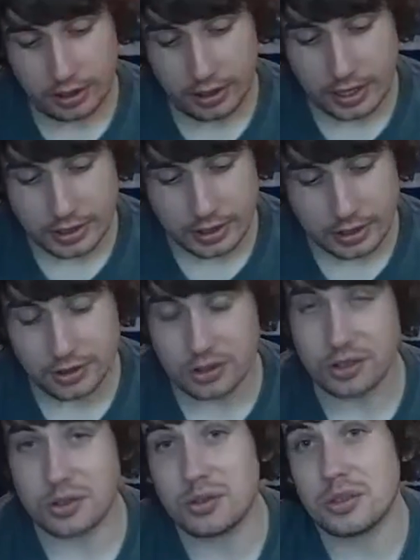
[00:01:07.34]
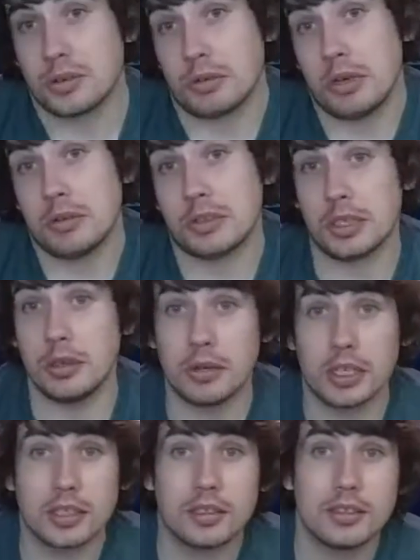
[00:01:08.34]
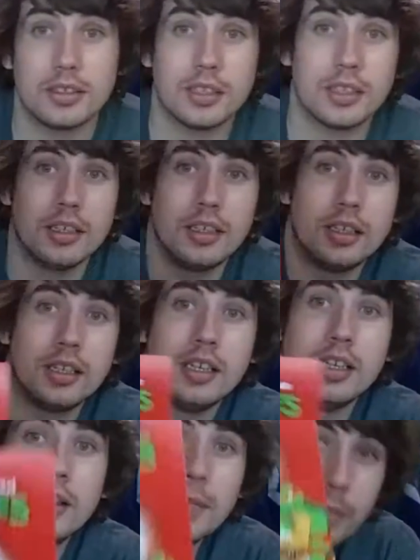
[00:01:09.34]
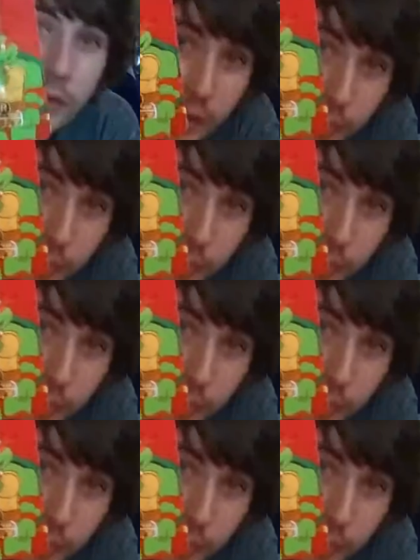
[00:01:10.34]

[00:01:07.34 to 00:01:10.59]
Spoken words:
classic Ninja Turtles, so I was like, okay. But